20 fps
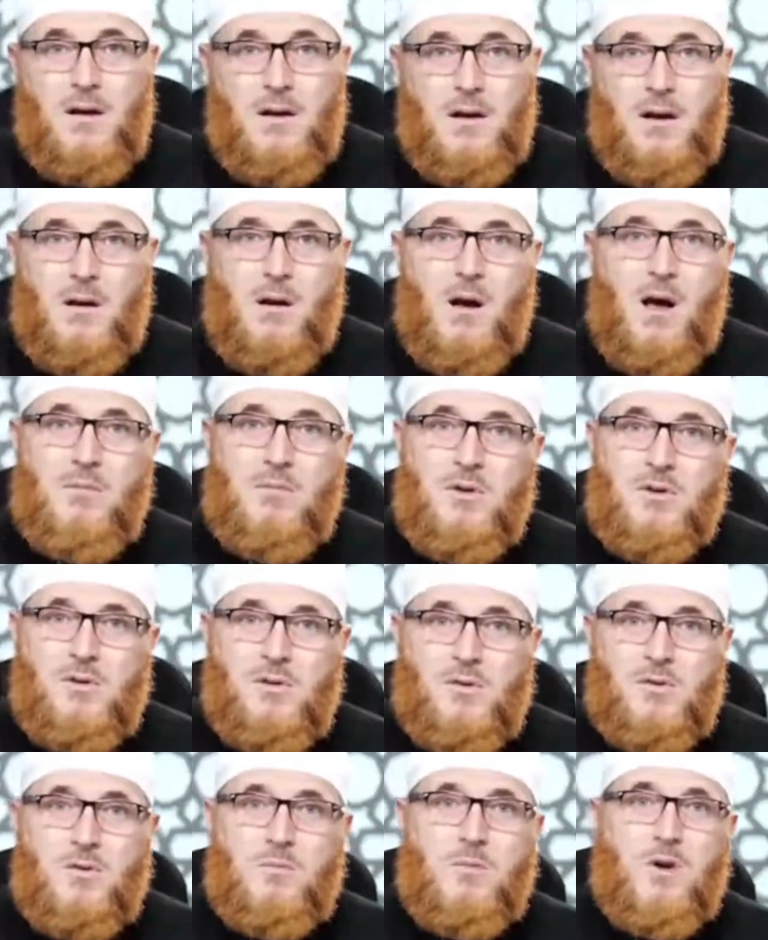you know, I miss
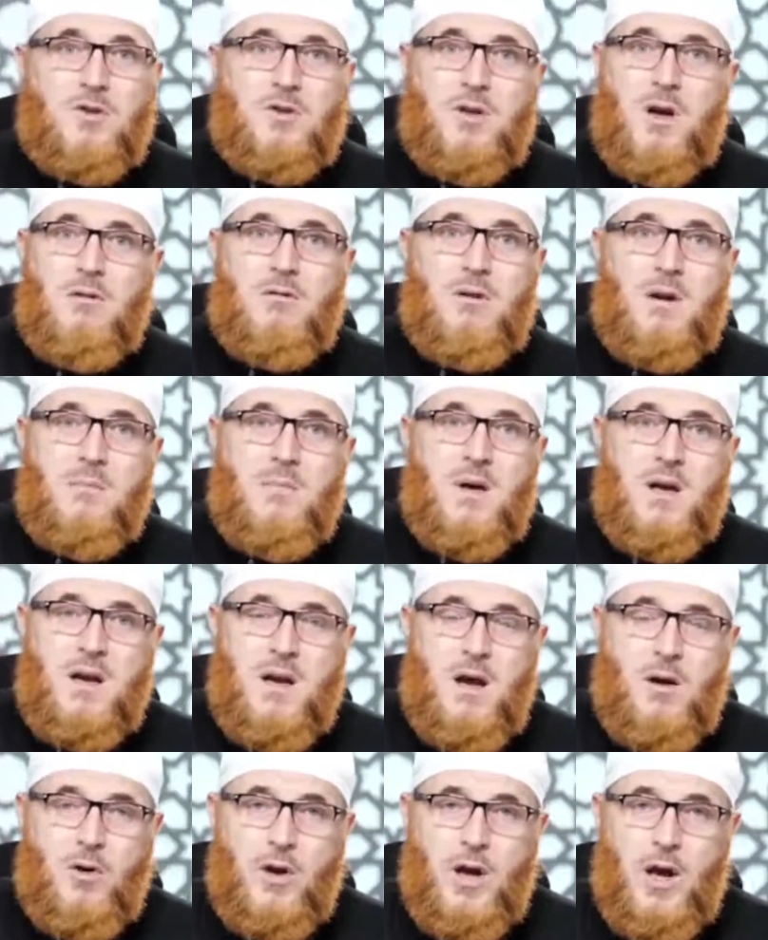you so much, I want to marry
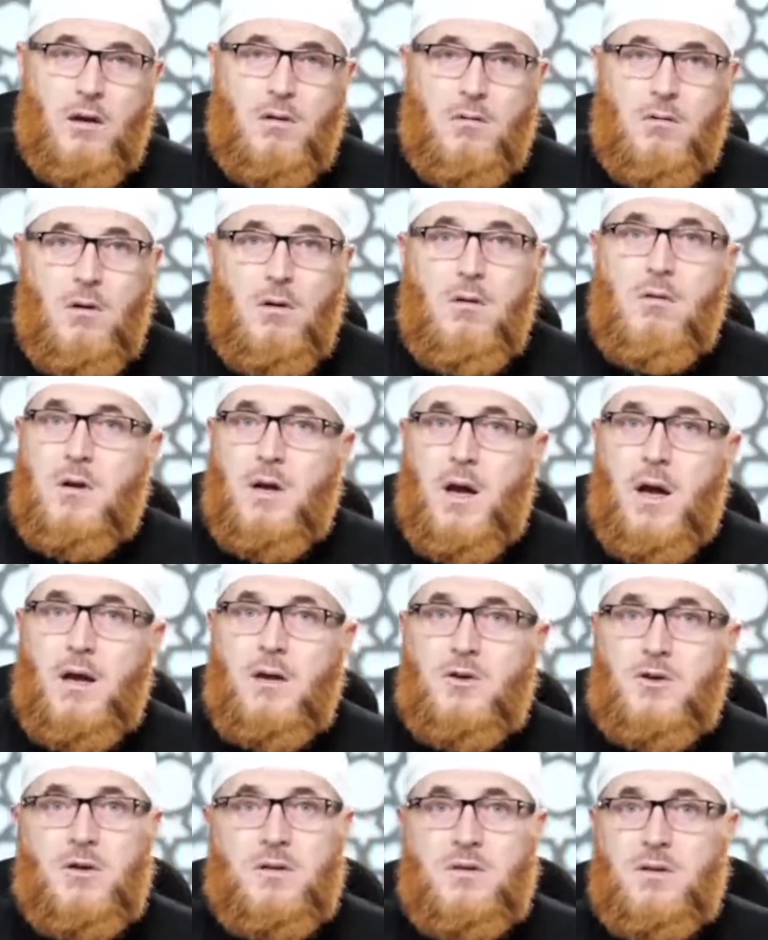you again. Okay,
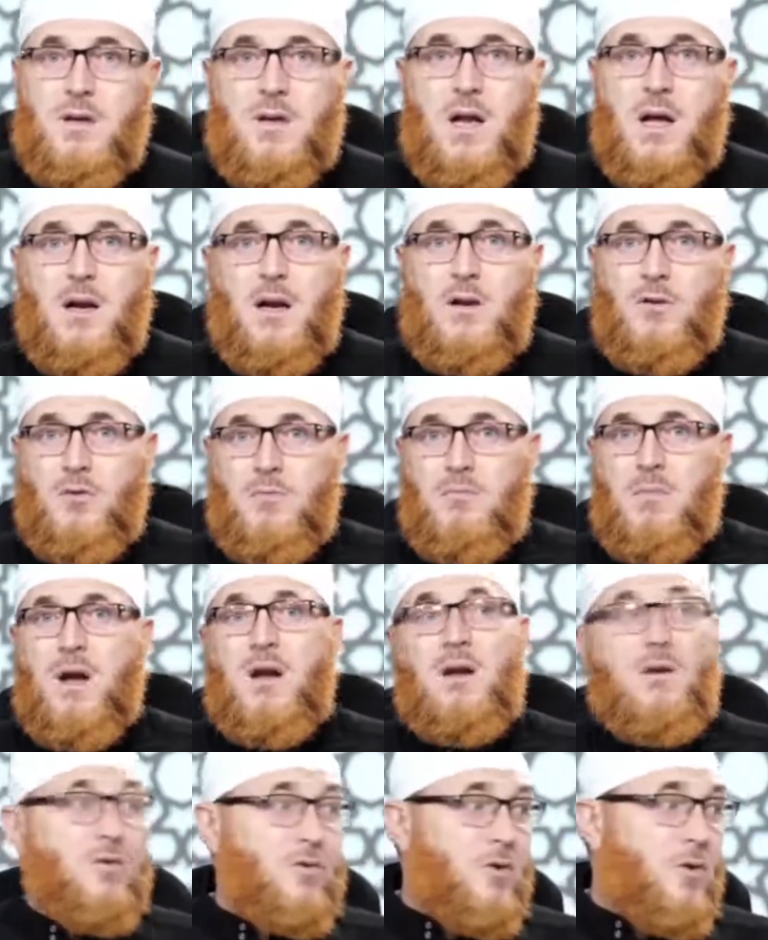she said, and I don't
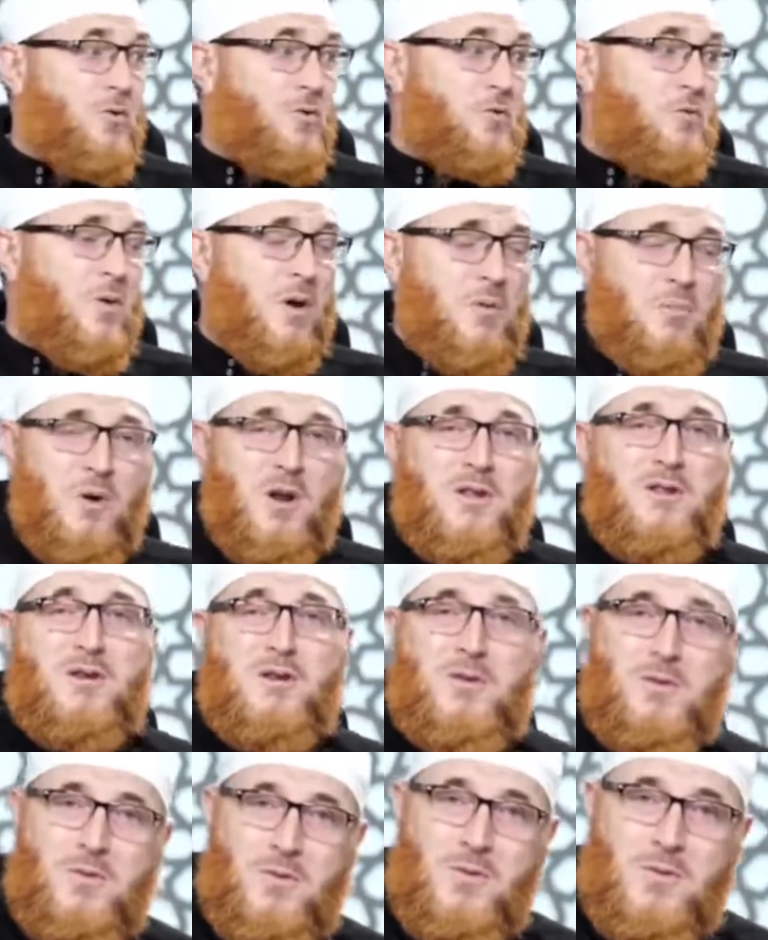mind, talk to my brother,
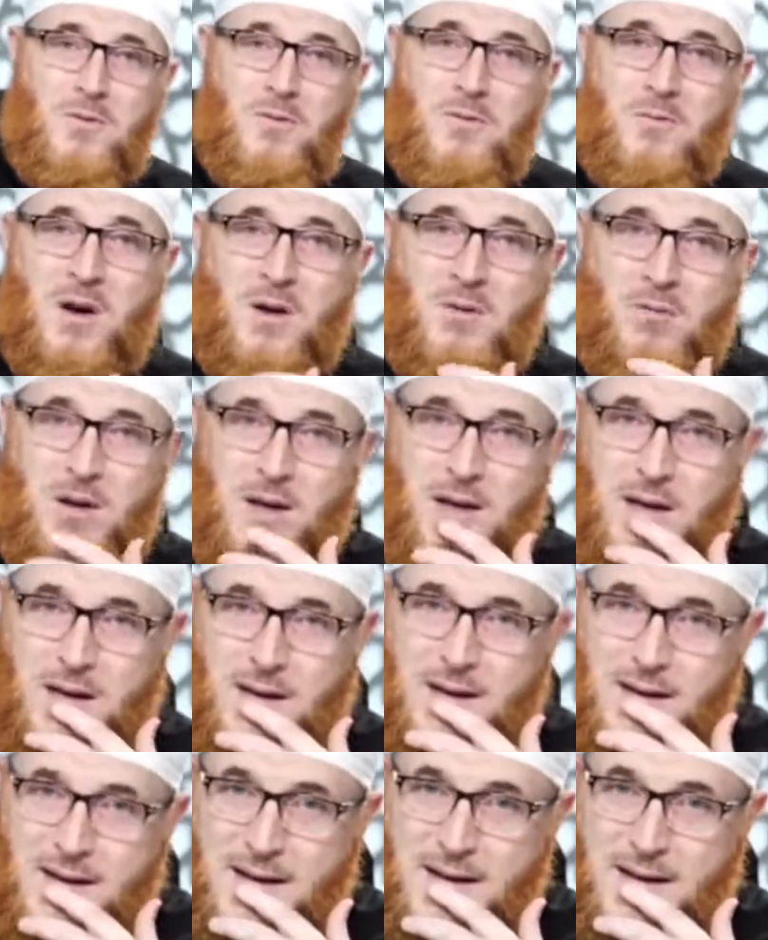talk to my wali.